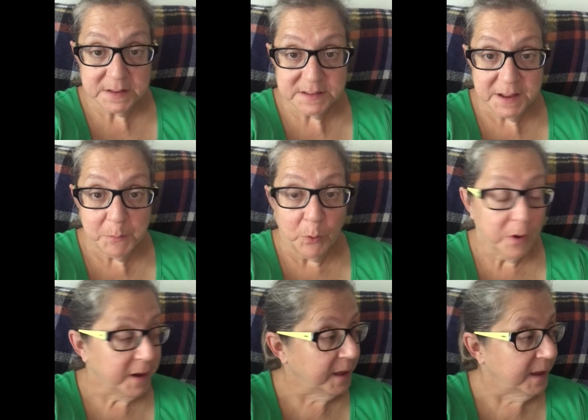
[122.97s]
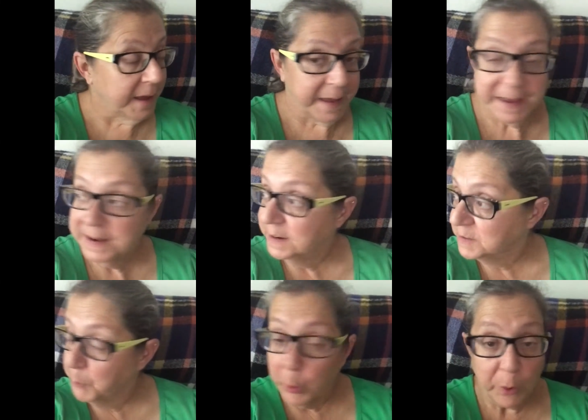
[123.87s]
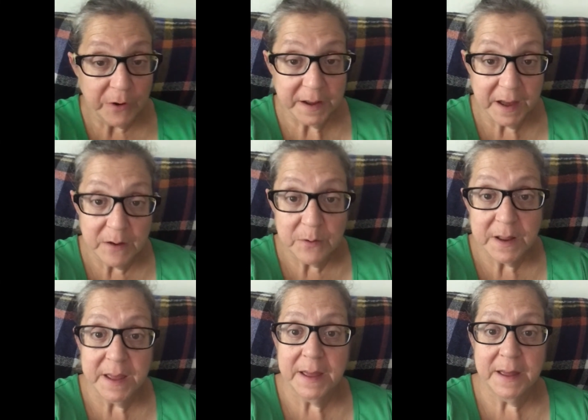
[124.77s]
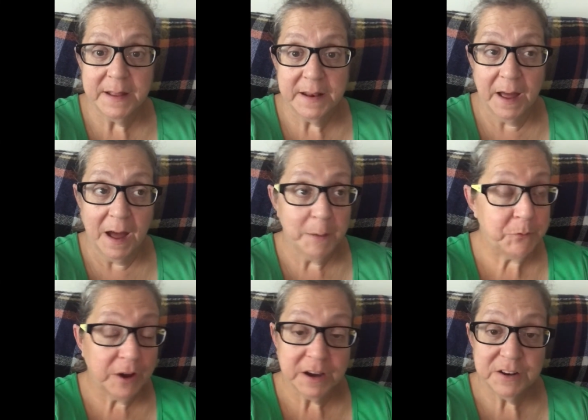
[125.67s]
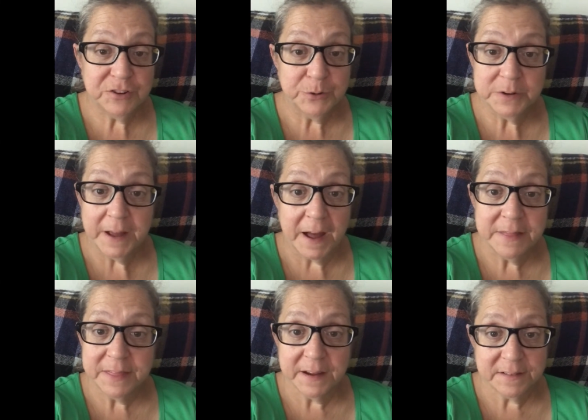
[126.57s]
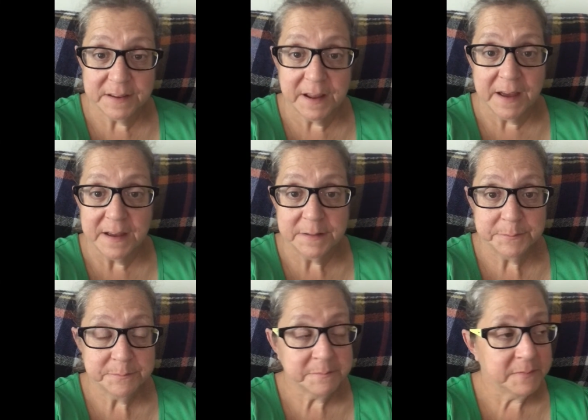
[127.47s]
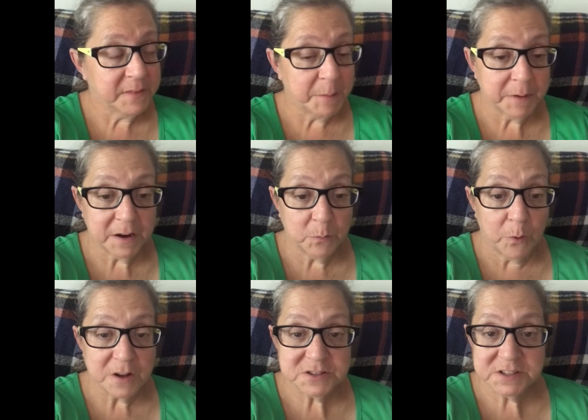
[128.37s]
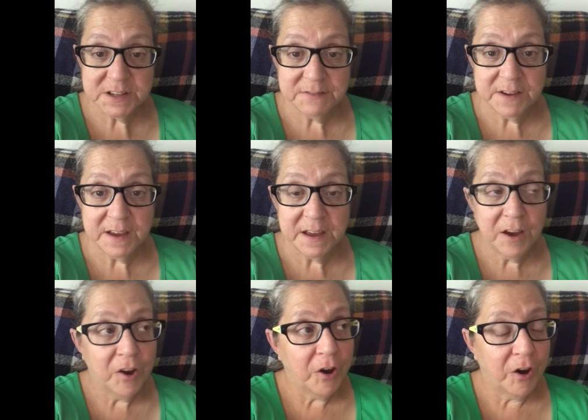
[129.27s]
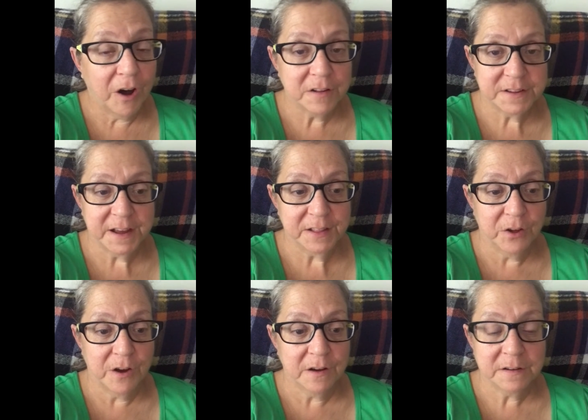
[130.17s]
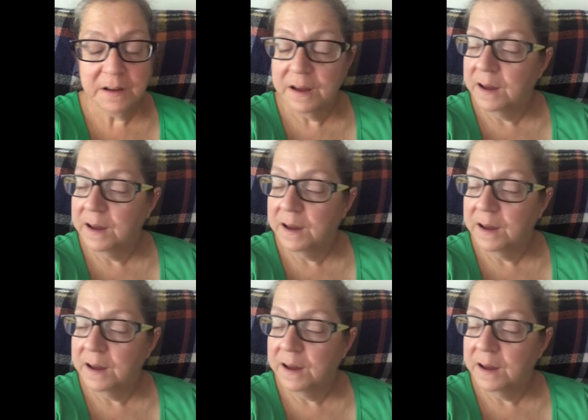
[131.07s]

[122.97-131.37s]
Wednesday morning and it's pouring out, and I'm not going to do a Don thing today. I'm going to watch TV all day long,